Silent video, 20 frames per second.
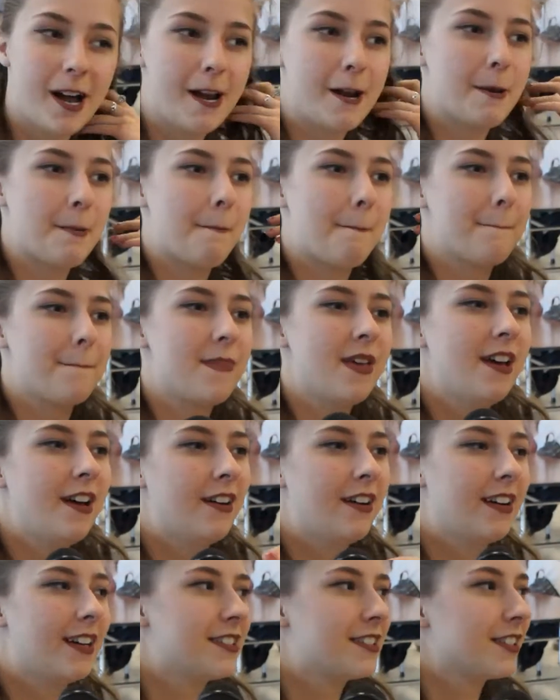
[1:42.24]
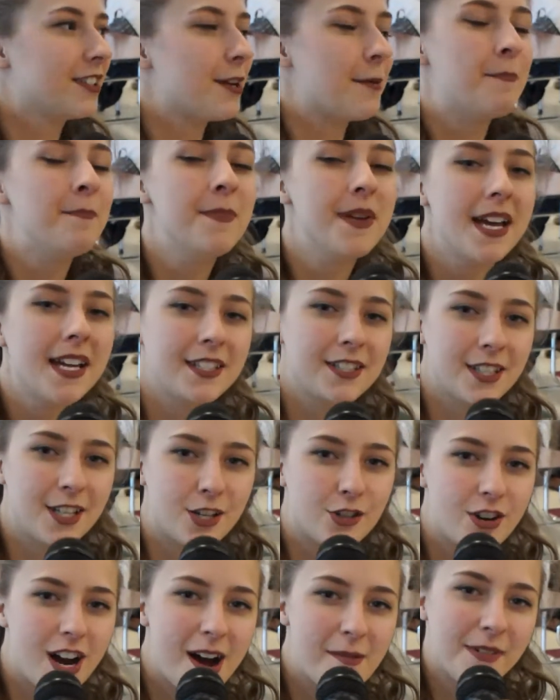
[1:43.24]
And there is an amazing
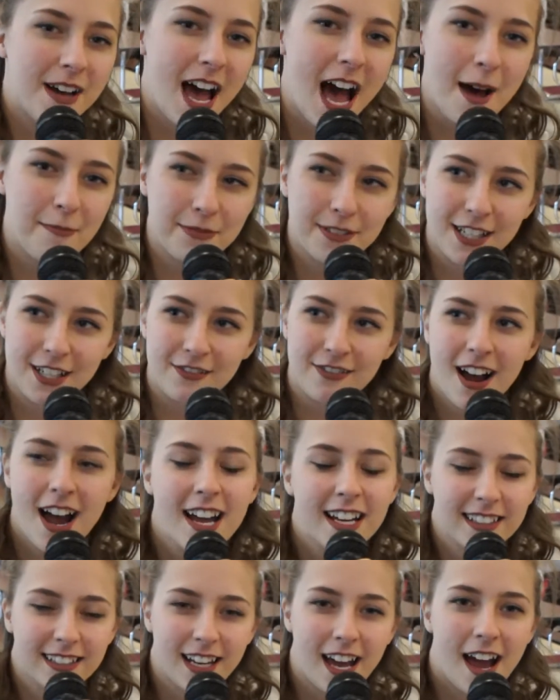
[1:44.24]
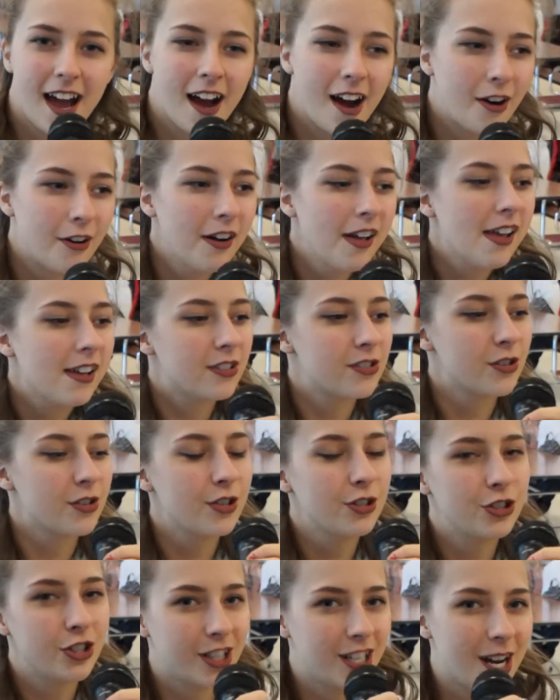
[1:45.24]
drama happening right now, so
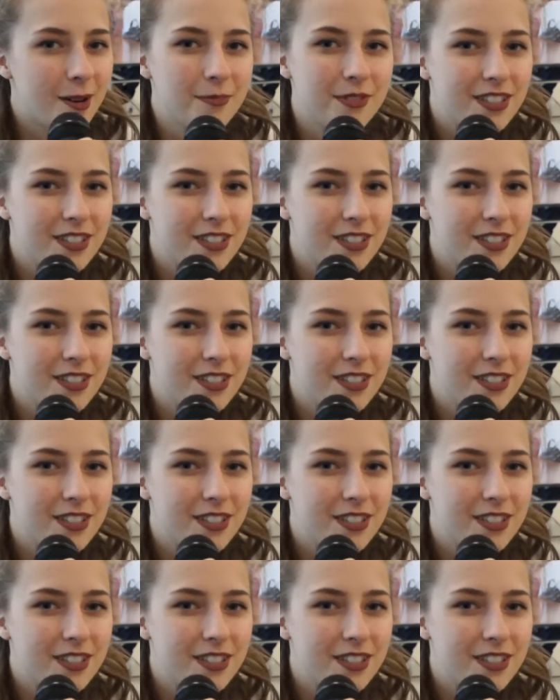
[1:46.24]
you should come